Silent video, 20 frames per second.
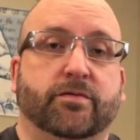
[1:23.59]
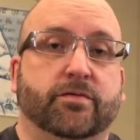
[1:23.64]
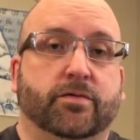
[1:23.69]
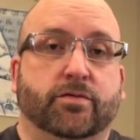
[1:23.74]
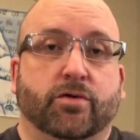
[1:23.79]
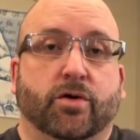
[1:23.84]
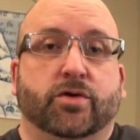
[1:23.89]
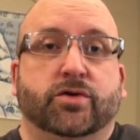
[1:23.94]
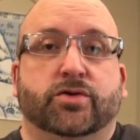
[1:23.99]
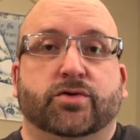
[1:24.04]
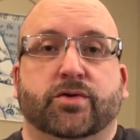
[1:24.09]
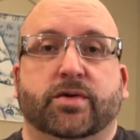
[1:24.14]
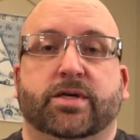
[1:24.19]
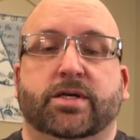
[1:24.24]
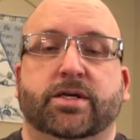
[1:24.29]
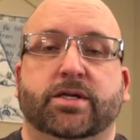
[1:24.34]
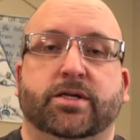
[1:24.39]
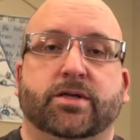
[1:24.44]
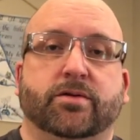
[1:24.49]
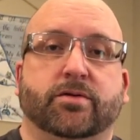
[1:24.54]

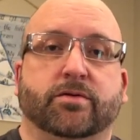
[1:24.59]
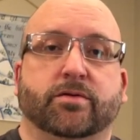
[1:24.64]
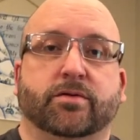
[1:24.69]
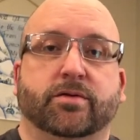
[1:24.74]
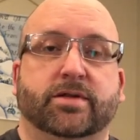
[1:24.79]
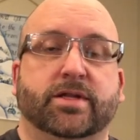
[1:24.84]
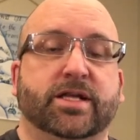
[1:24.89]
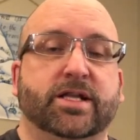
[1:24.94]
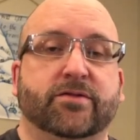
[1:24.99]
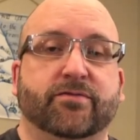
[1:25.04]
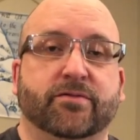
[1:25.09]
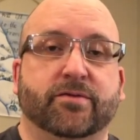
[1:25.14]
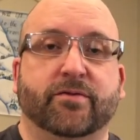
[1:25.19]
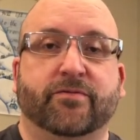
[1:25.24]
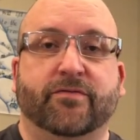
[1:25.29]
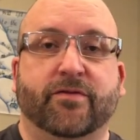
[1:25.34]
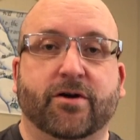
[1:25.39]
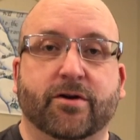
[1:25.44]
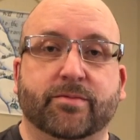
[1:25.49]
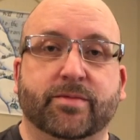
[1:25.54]
groceries or things from the
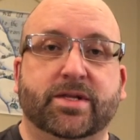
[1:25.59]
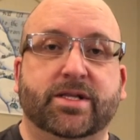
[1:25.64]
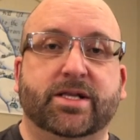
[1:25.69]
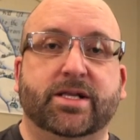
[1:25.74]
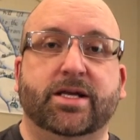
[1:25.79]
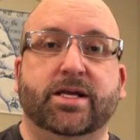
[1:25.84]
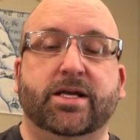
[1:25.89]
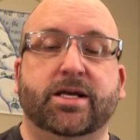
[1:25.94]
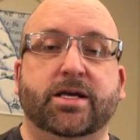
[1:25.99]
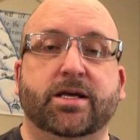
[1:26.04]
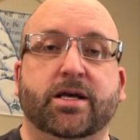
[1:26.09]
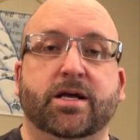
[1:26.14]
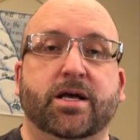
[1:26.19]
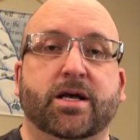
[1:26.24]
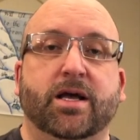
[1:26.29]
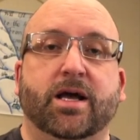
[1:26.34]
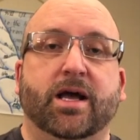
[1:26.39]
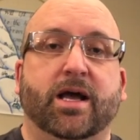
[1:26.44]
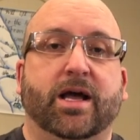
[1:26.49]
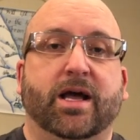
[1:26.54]
pharmacy,
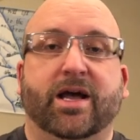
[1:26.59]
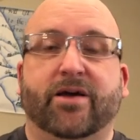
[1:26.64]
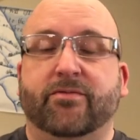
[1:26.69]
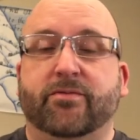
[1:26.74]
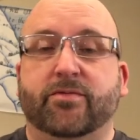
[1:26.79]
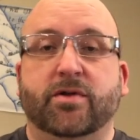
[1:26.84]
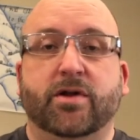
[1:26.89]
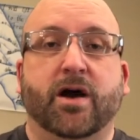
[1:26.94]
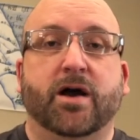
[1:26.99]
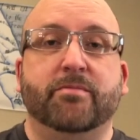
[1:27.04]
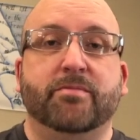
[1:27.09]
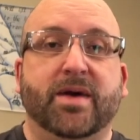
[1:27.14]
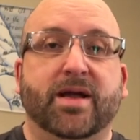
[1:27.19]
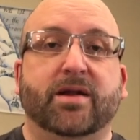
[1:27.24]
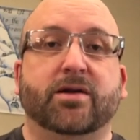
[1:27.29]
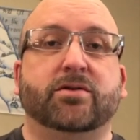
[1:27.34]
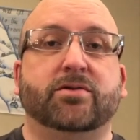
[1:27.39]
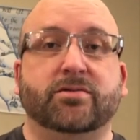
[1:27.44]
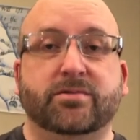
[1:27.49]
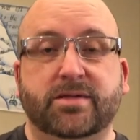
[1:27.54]
have non
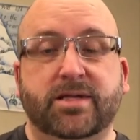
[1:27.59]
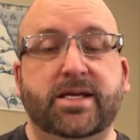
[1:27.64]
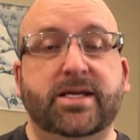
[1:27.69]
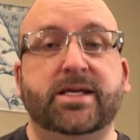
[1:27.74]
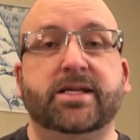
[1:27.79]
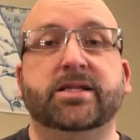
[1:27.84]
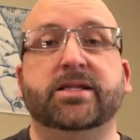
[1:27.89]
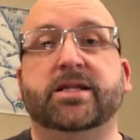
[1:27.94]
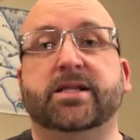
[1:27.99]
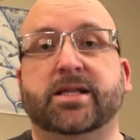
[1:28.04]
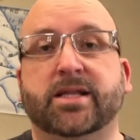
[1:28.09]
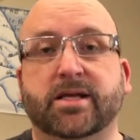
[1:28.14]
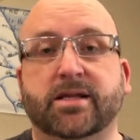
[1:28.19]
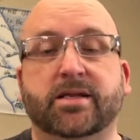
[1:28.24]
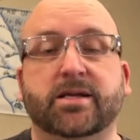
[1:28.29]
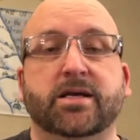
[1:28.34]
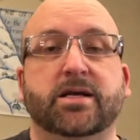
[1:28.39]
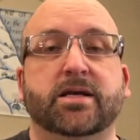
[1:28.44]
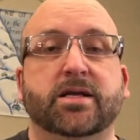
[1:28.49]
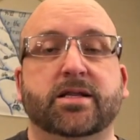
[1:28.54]
medical needs that
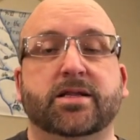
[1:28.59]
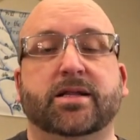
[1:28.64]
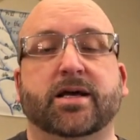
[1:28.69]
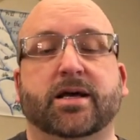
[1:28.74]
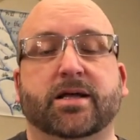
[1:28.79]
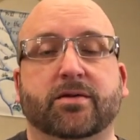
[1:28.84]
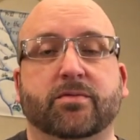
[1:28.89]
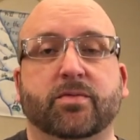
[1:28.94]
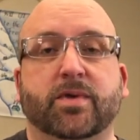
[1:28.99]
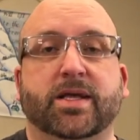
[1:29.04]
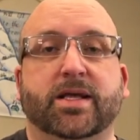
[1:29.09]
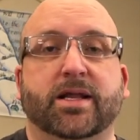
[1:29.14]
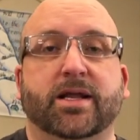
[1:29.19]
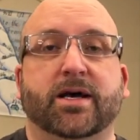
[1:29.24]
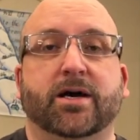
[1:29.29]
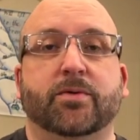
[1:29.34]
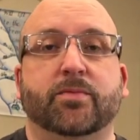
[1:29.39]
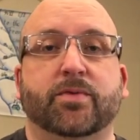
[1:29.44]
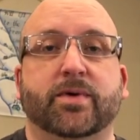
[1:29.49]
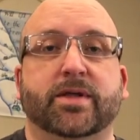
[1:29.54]
that we can
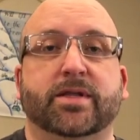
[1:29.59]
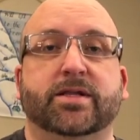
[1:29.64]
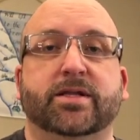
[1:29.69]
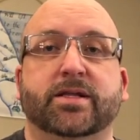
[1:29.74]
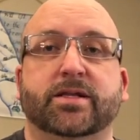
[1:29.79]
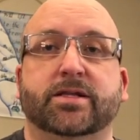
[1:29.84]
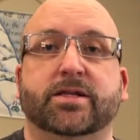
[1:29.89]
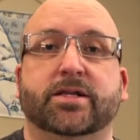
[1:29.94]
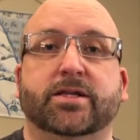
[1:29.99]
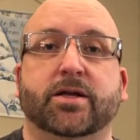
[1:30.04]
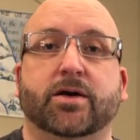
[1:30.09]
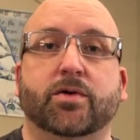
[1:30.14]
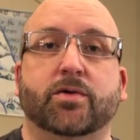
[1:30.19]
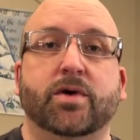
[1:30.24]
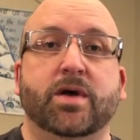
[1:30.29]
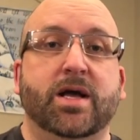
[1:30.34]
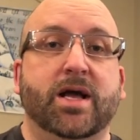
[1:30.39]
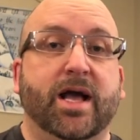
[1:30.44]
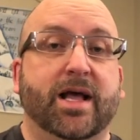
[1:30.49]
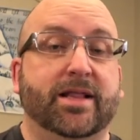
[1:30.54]
help with. And so,
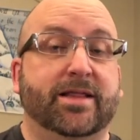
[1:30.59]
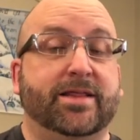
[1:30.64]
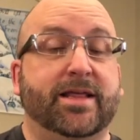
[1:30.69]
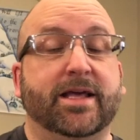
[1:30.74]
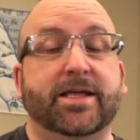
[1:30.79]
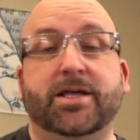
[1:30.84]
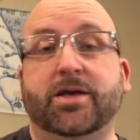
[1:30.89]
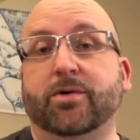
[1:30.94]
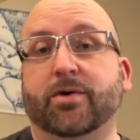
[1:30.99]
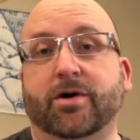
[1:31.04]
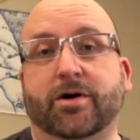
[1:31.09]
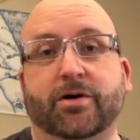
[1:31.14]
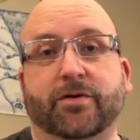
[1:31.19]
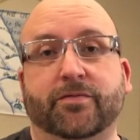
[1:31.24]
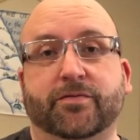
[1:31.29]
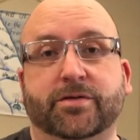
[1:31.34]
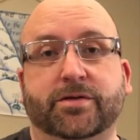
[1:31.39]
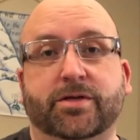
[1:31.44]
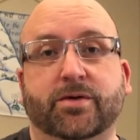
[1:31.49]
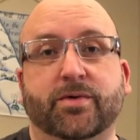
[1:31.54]
and thank you all
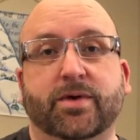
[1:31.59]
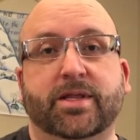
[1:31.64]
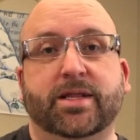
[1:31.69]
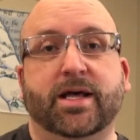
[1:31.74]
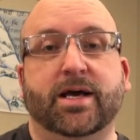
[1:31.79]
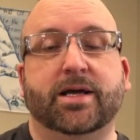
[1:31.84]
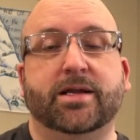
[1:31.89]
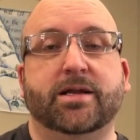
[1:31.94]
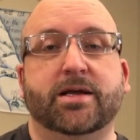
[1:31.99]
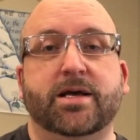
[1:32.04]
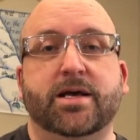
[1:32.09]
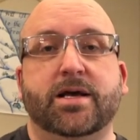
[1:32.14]
for doing that.